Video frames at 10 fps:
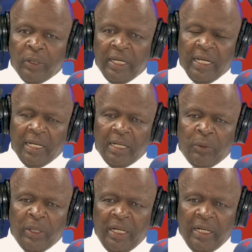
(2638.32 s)
we
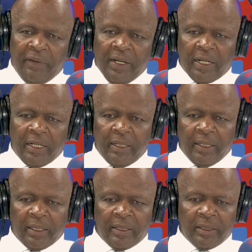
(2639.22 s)
have
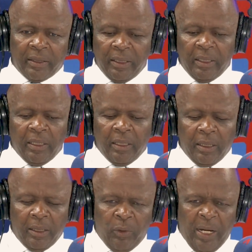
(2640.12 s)
agreed that
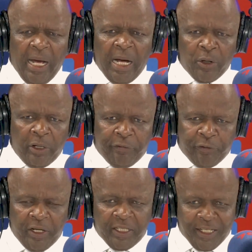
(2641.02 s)
we are not
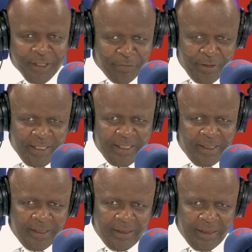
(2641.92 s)
fully
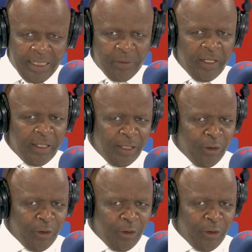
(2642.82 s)
satisfied how the